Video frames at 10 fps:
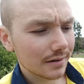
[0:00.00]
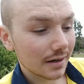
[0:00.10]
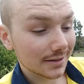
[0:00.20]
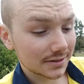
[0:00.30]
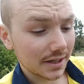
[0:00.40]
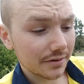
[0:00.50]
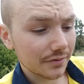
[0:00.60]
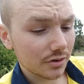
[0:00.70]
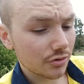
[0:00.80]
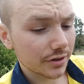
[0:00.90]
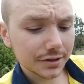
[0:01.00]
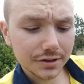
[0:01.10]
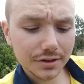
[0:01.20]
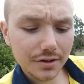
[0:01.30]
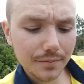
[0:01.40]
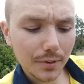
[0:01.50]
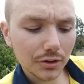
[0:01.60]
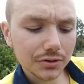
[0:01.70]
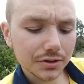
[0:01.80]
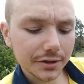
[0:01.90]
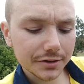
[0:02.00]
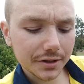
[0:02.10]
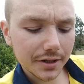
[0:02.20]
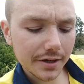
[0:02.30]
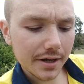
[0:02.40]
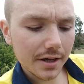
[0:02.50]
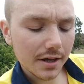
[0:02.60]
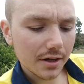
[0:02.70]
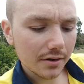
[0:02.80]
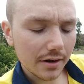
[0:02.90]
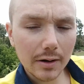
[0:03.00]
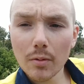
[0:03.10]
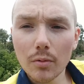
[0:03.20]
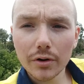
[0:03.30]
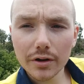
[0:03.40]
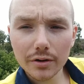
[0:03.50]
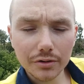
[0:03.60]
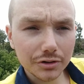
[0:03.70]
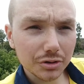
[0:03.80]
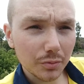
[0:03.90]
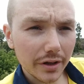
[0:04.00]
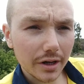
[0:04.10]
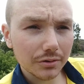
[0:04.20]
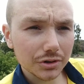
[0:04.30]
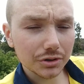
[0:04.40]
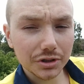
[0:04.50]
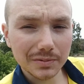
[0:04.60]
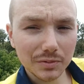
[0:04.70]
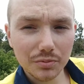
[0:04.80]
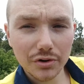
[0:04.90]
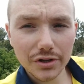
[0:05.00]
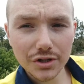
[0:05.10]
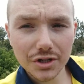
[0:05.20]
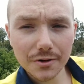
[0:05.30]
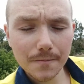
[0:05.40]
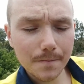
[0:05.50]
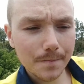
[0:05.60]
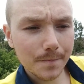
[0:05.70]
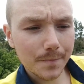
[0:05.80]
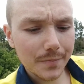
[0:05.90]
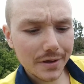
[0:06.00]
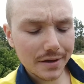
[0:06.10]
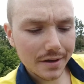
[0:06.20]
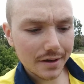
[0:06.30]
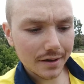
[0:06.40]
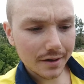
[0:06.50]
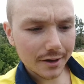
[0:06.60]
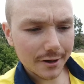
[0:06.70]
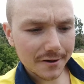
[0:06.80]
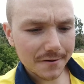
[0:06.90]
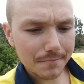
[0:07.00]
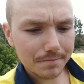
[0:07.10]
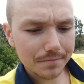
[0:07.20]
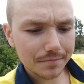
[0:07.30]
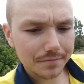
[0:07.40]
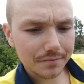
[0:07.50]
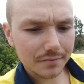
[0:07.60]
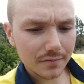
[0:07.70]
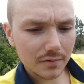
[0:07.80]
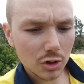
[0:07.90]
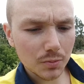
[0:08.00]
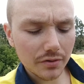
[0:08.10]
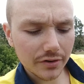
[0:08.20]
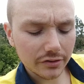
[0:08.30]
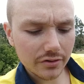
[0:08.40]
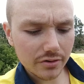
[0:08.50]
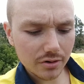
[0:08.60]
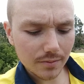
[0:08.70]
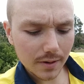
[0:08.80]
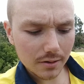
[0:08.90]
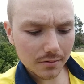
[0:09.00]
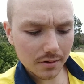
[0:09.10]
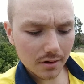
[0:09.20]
Last day for Chris, the boss, yesterday. Now we're working under somebody else who seems pretty chill. A couple of things to talk about.